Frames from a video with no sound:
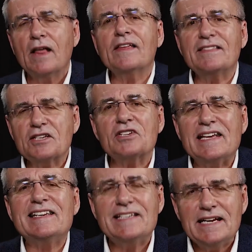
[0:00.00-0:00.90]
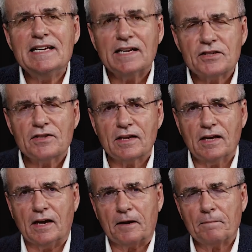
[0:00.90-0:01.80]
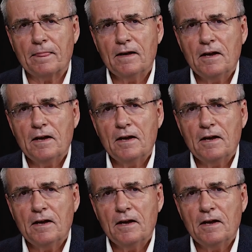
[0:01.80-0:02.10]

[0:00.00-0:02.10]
that this indeed is the king.